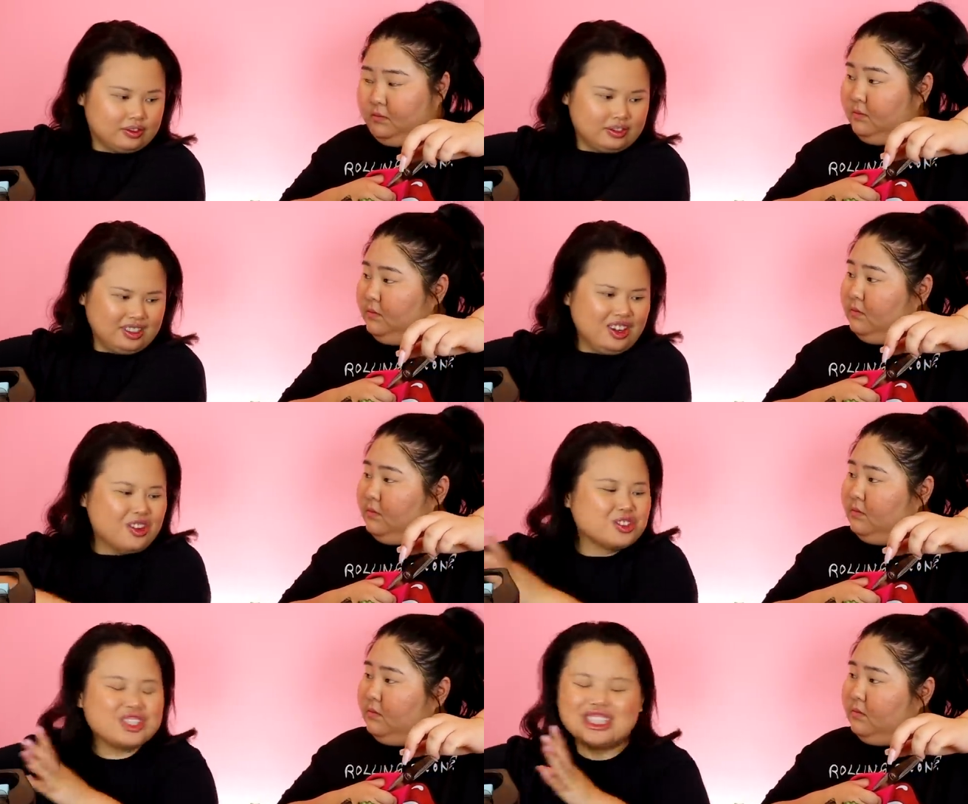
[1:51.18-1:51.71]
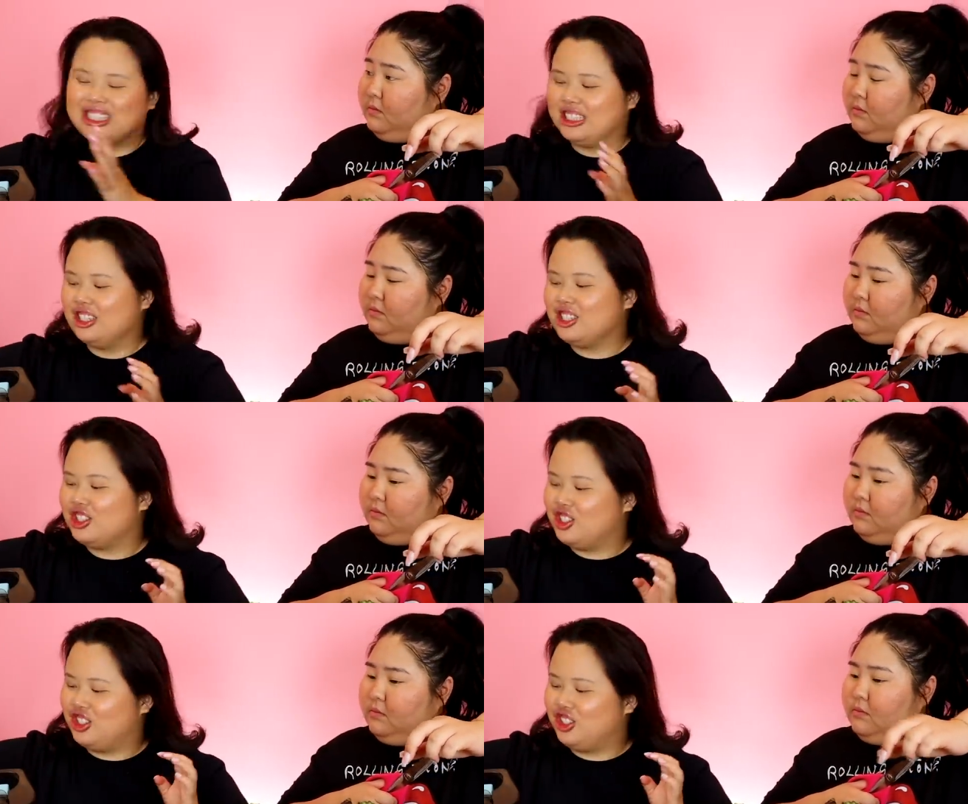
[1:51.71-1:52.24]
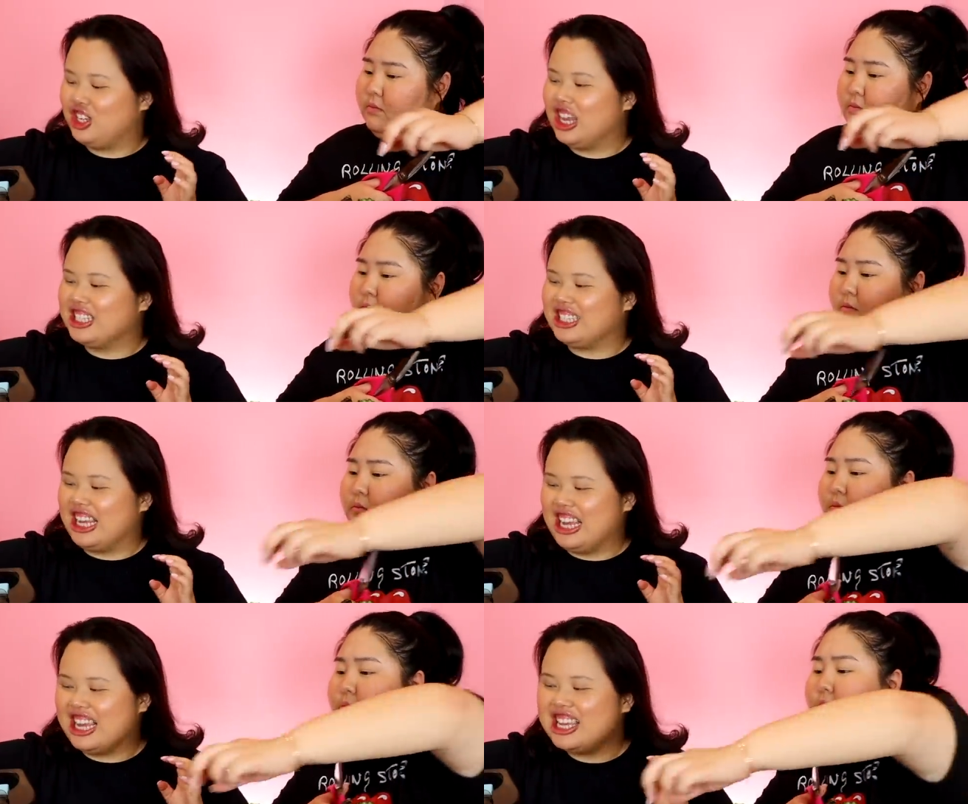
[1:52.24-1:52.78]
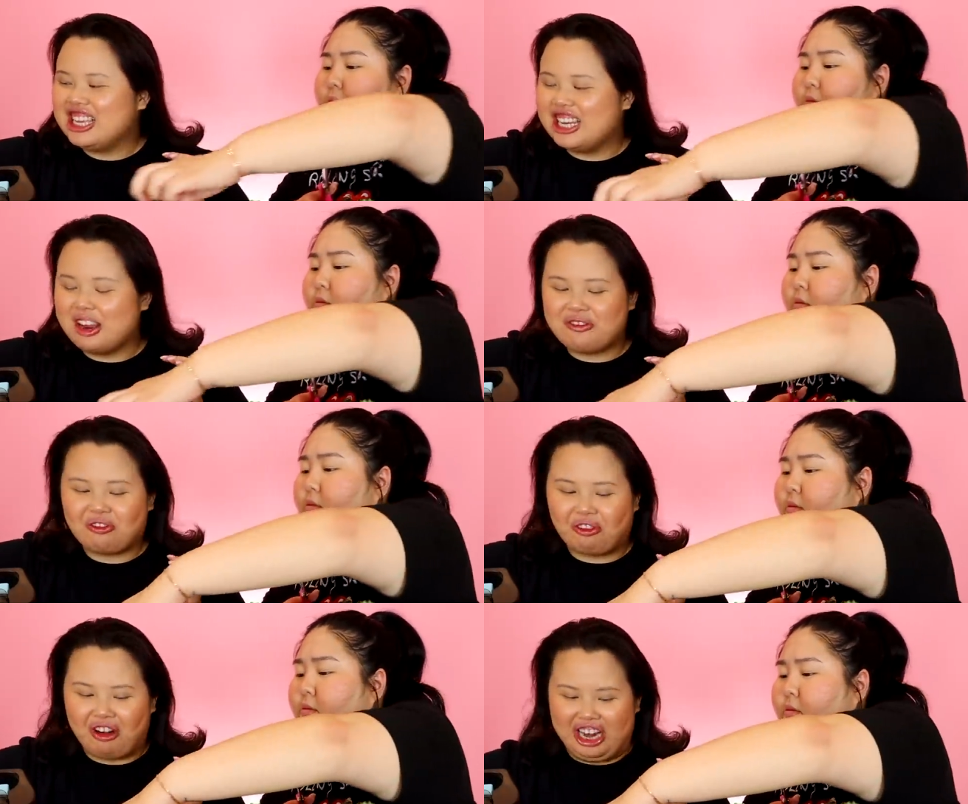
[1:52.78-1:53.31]
Speaker 1: No, just eat
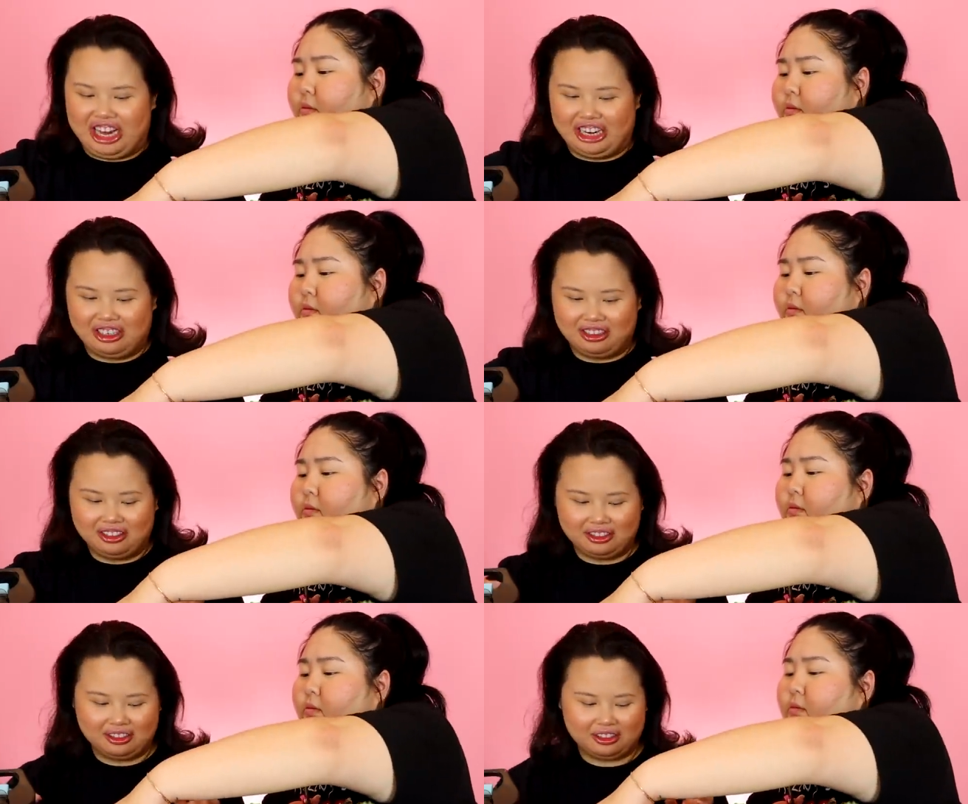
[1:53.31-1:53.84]
it, Fran.